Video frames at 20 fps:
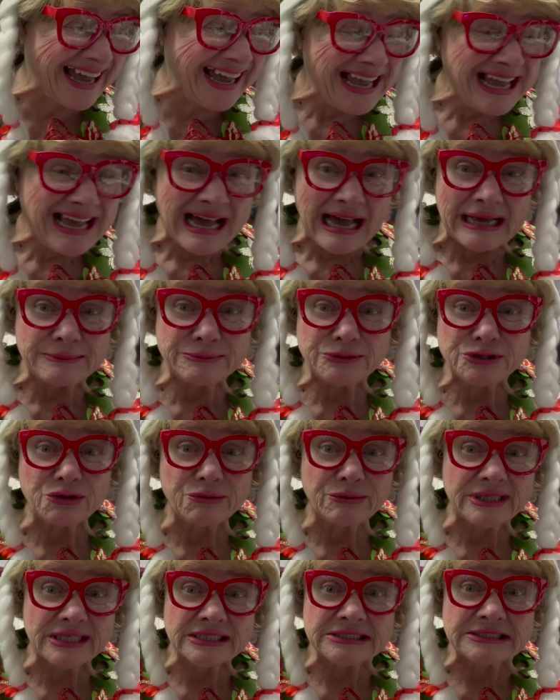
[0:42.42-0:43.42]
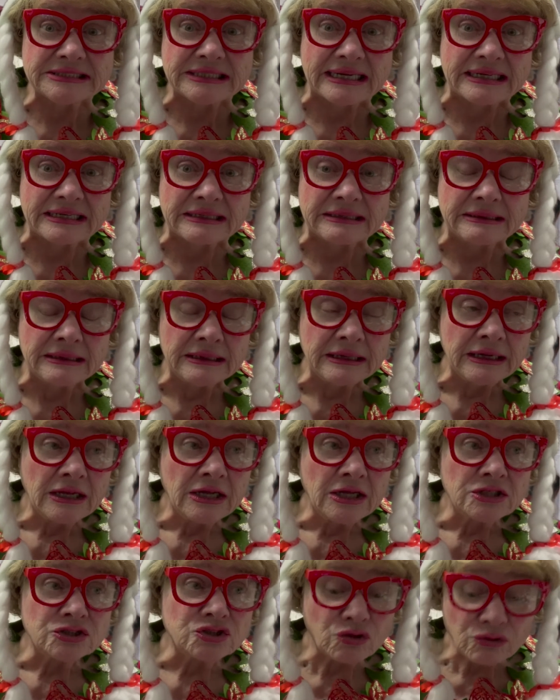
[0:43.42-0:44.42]
I'm so excited.
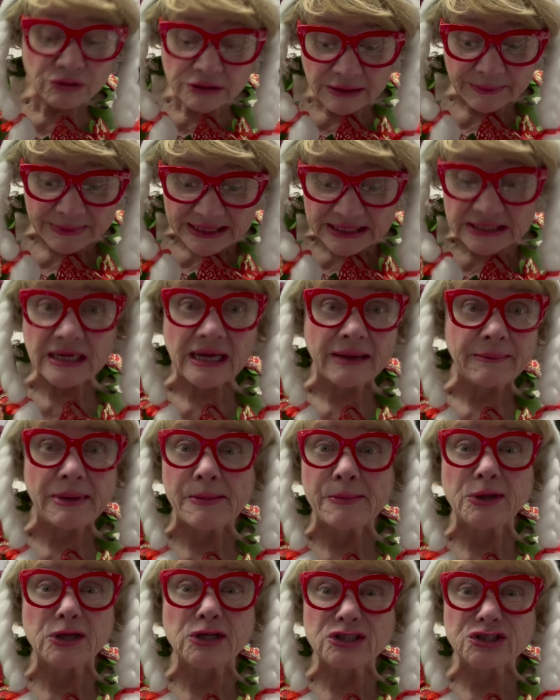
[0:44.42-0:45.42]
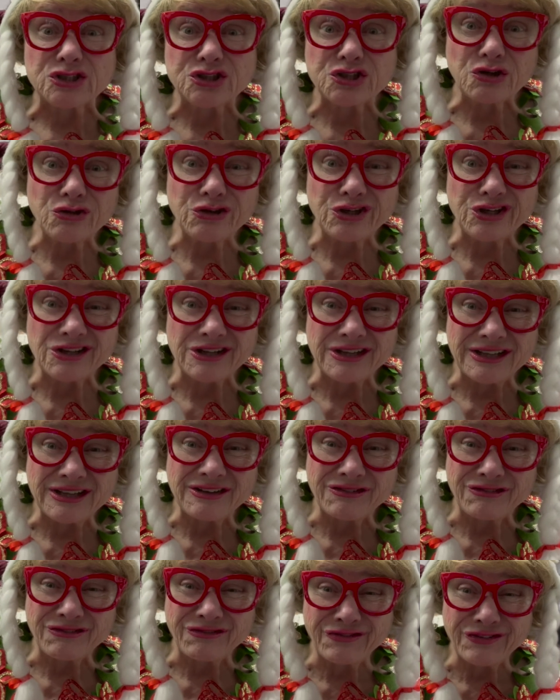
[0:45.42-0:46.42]
So in the meantime, I'm going to show you
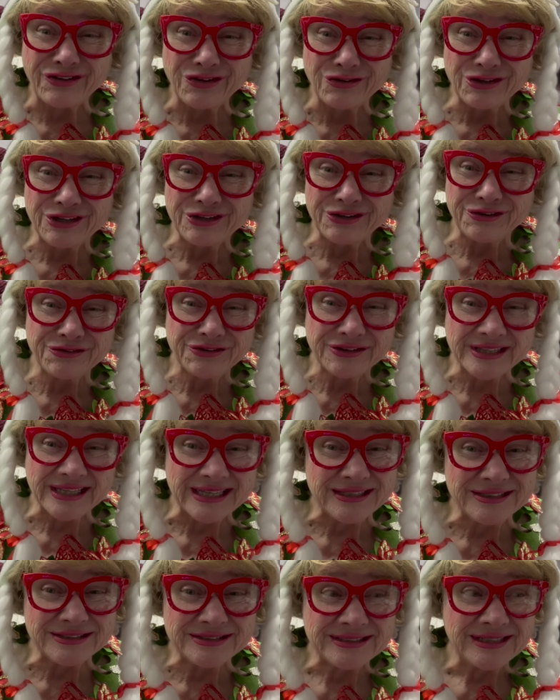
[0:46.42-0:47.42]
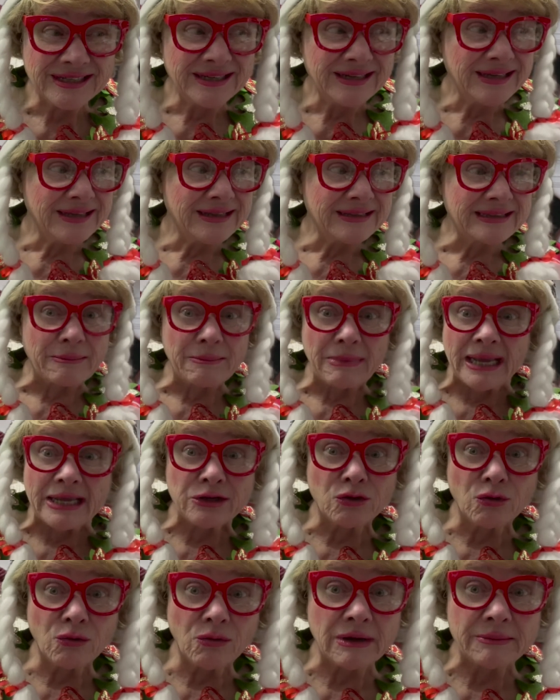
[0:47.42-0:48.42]
a few little things that might
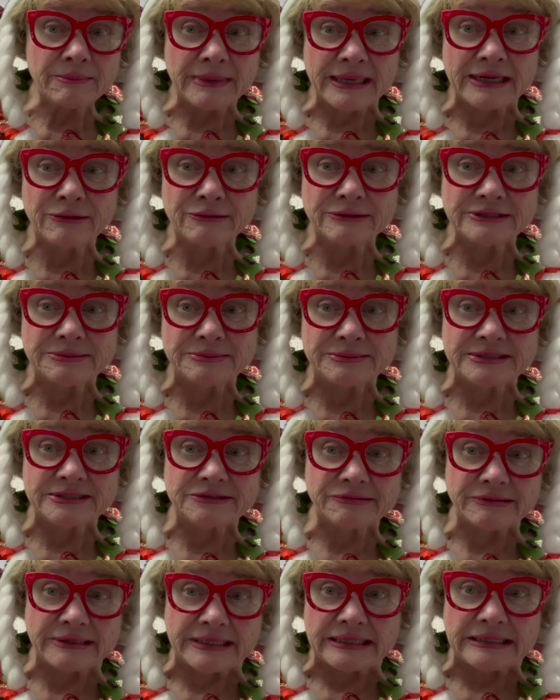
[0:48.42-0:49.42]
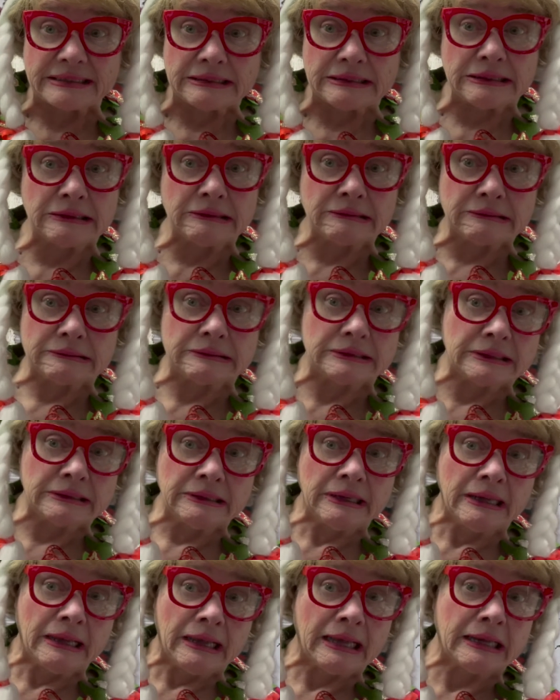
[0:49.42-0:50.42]
go on my Christmas tree. And,
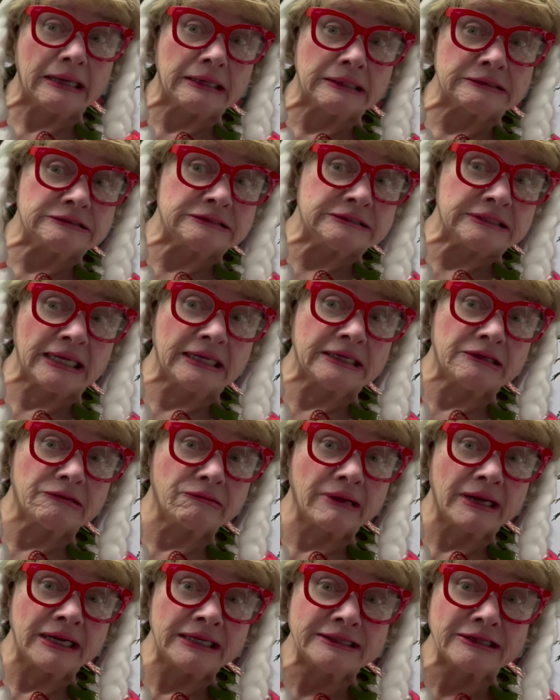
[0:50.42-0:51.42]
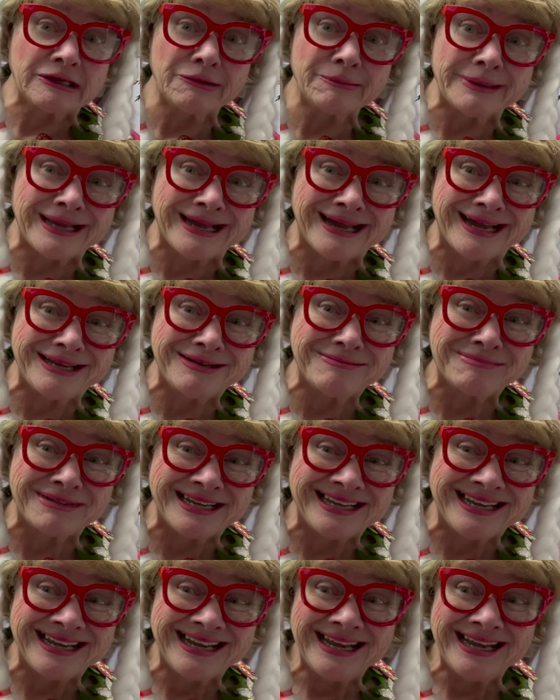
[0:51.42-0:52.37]
I got Santa right there behind me.